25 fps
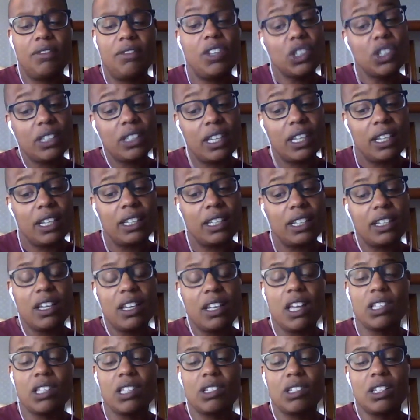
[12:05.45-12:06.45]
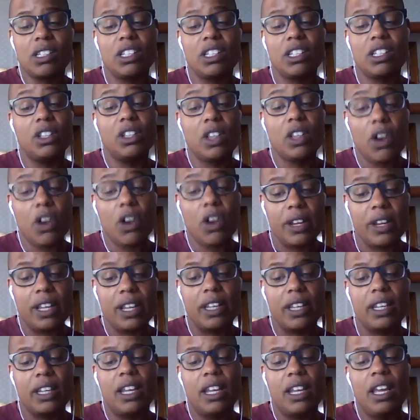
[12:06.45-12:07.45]
vigilant, constantly
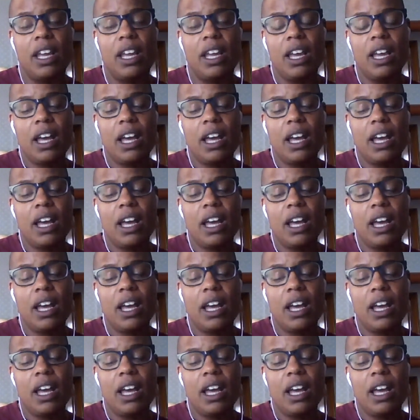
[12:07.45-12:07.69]
learning